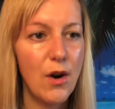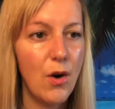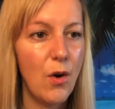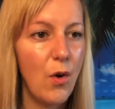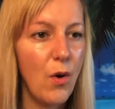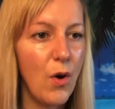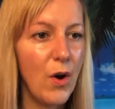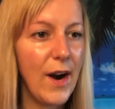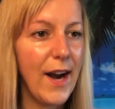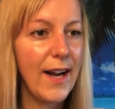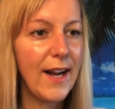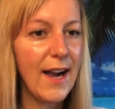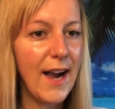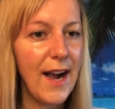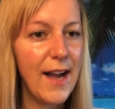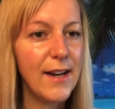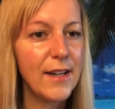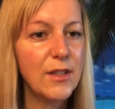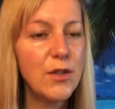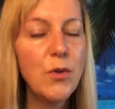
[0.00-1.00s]
Or I
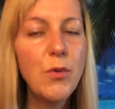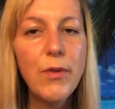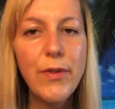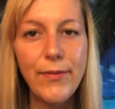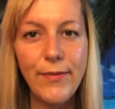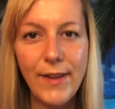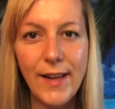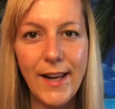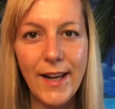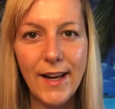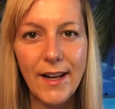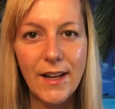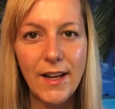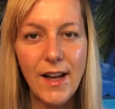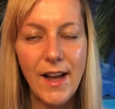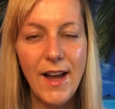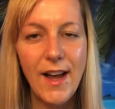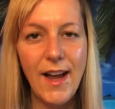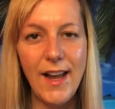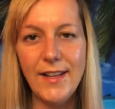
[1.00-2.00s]
got a tooth filling,
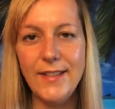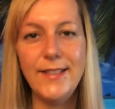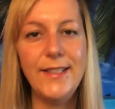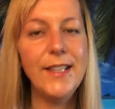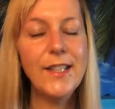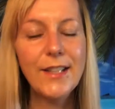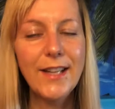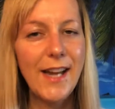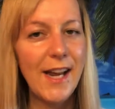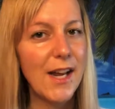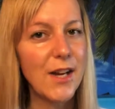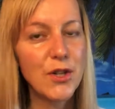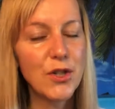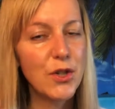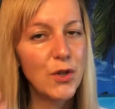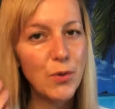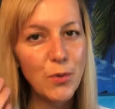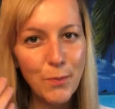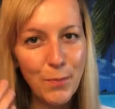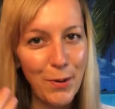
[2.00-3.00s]
I still can't
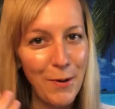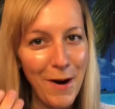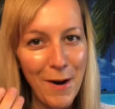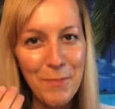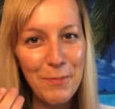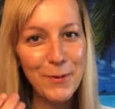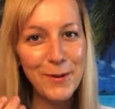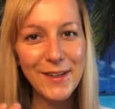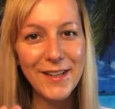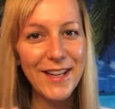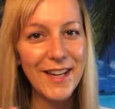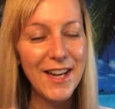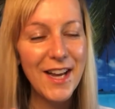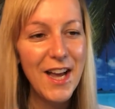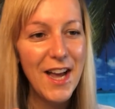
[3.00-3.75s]
chew properly.